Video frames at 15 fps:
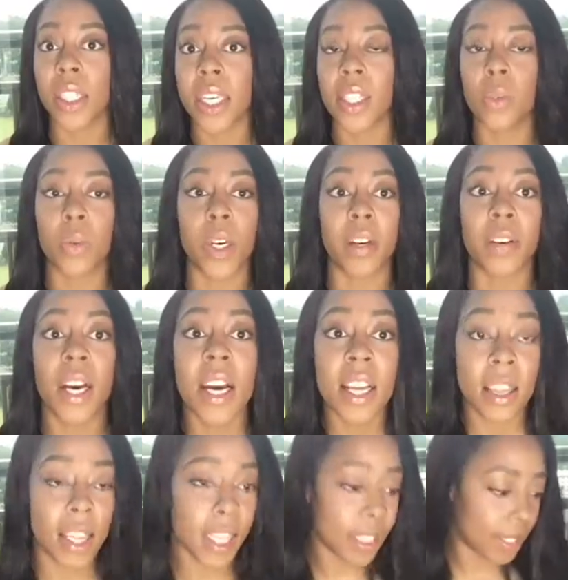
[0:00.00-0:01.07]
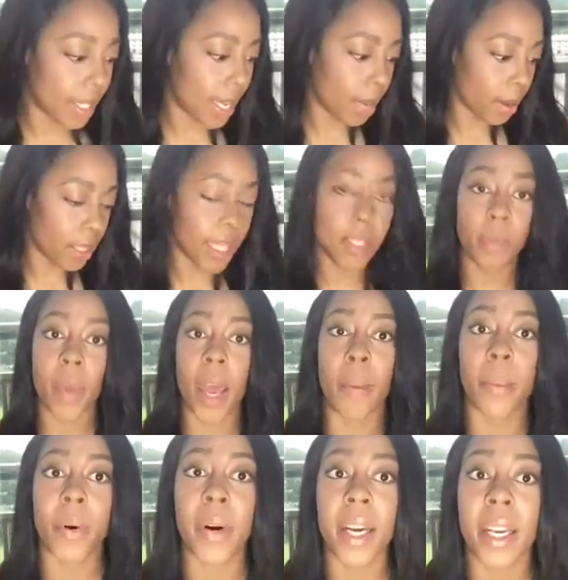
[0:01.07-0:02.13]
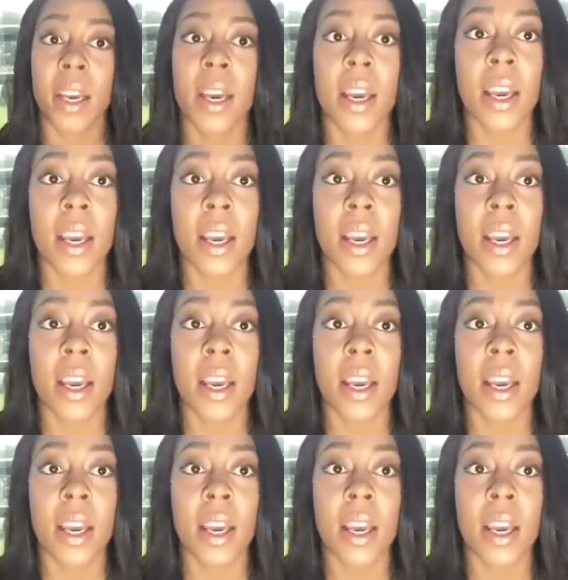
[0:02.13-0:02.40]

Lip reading: length where this thing, this bad boy,